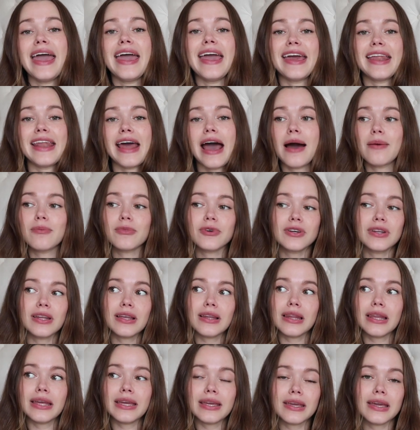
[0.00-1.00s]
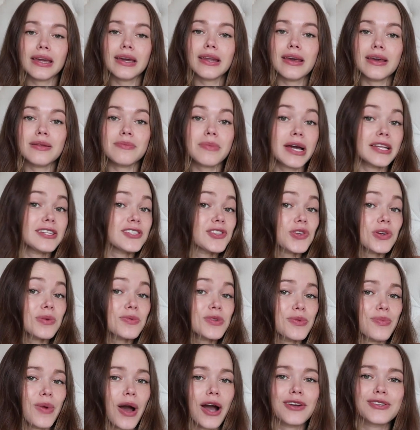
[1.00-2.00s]
and I'm gonna link it in my
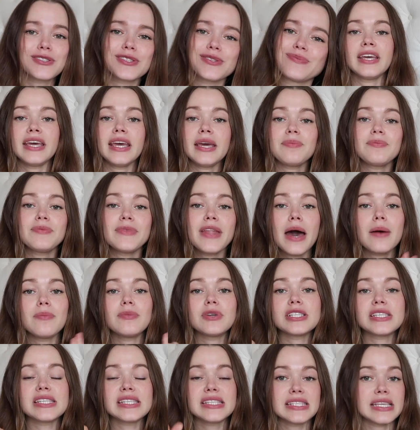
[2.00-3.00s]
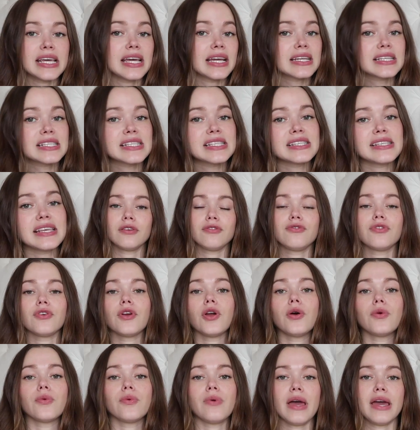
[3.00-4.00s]
description box. Tip number 6, if
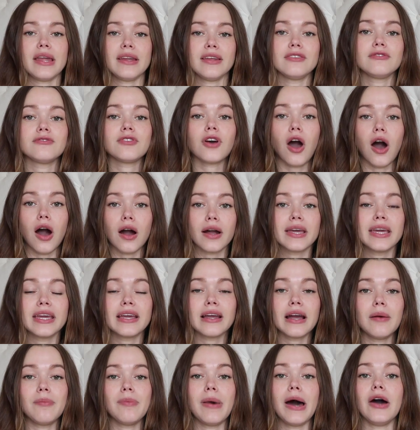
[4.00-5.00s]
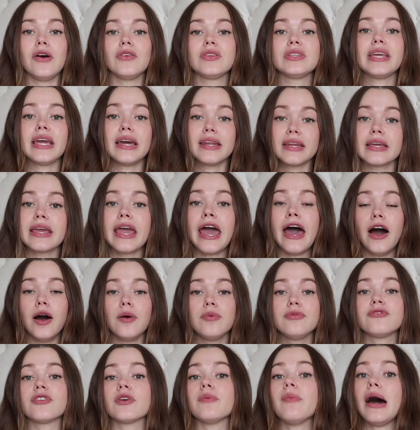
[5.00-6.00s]
we're already talking about getting
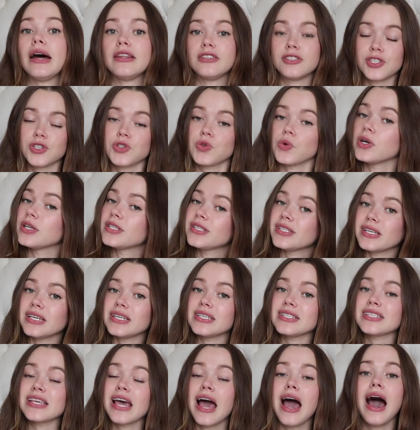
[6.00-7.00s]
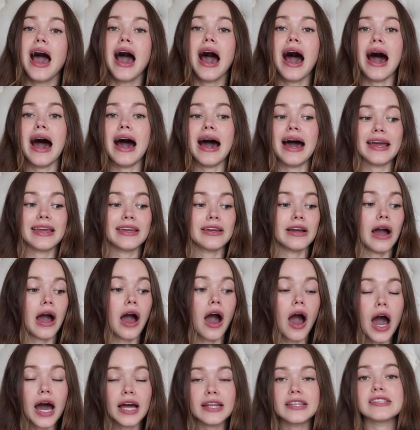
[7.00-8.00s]
help from other sources, I
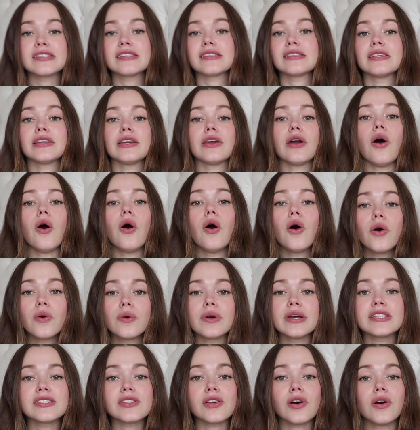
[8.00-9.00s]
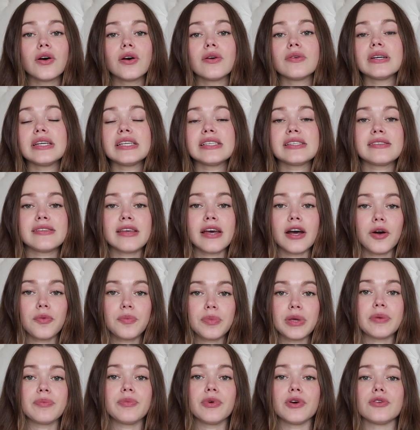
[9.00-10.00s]
honestly always tell
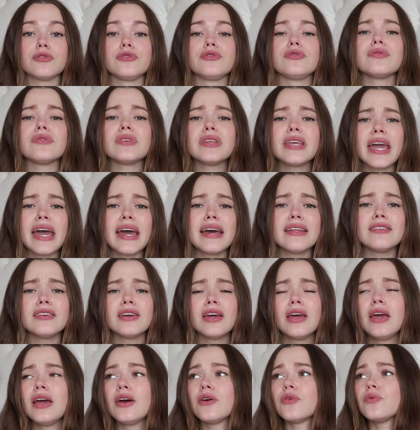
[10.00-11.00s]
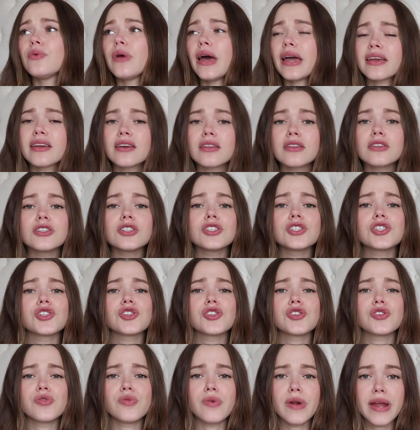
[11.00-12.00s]
people to get regular
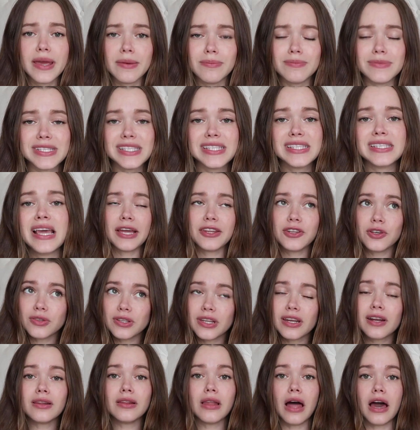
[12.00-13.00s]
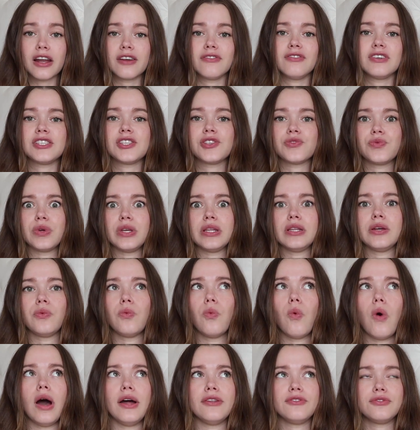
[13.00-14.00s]
trims. I know that a lot of us really
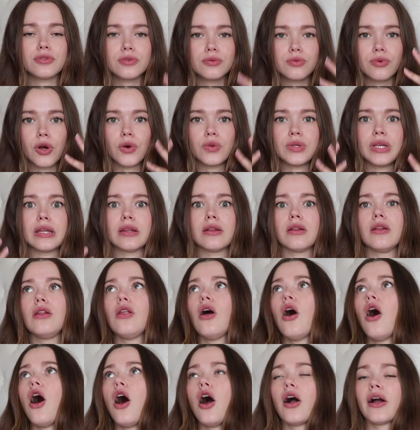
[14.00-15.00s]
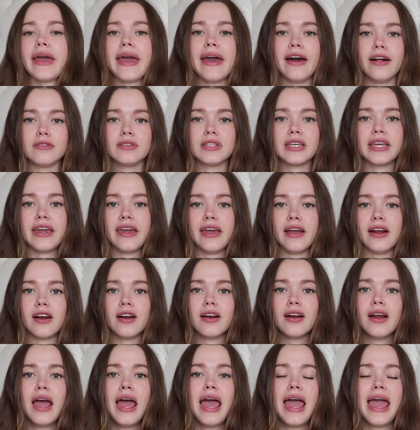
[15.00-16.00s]
want to grow that long healthy
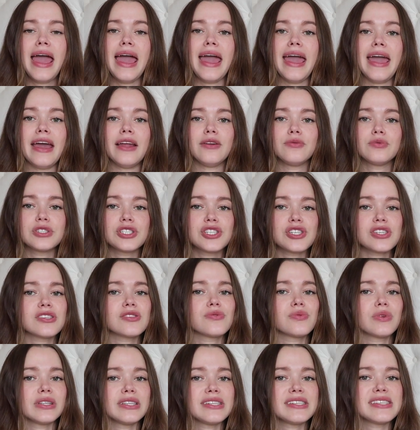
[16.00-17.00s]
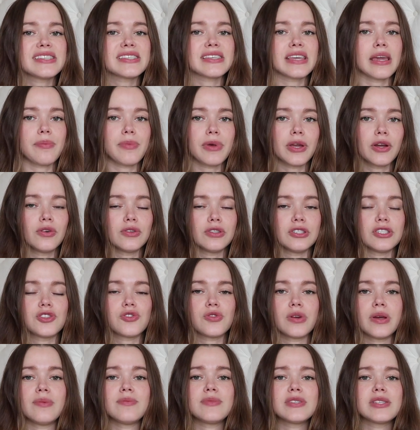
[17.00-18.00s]
hair and we're just really skipping on the
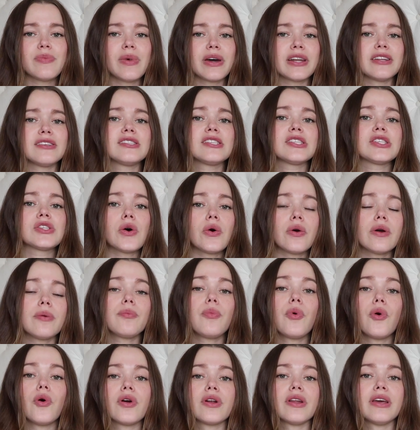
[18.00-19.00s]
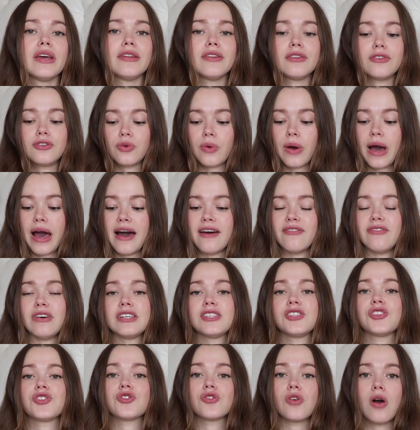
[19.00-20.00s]
trims, but it's so important to have
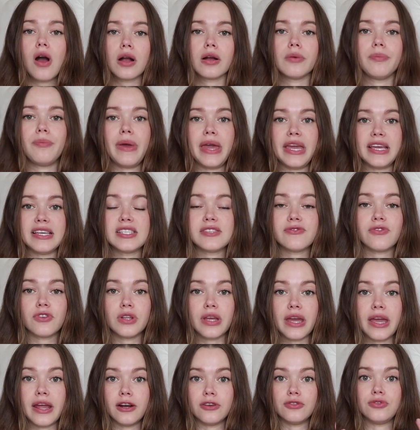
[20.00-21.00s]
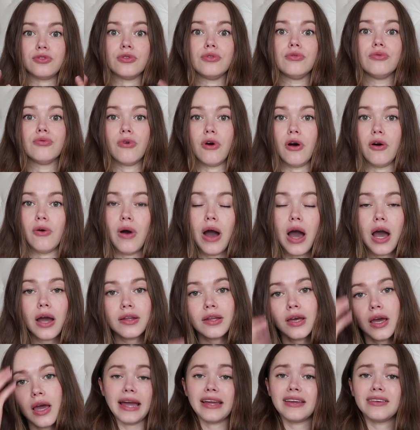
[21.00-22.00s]
a strong base for the hair to grow
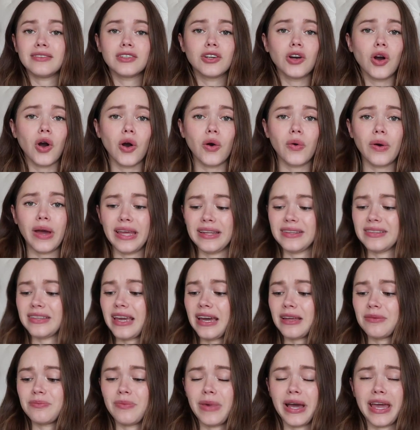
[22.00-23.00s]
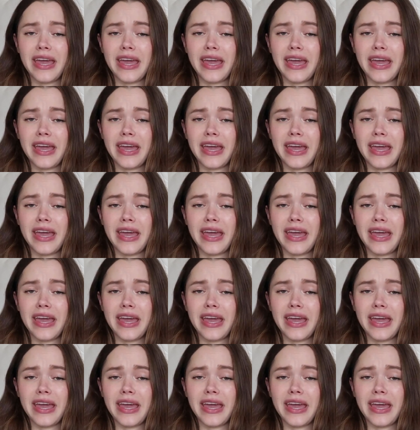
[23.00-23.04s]
on. I go and get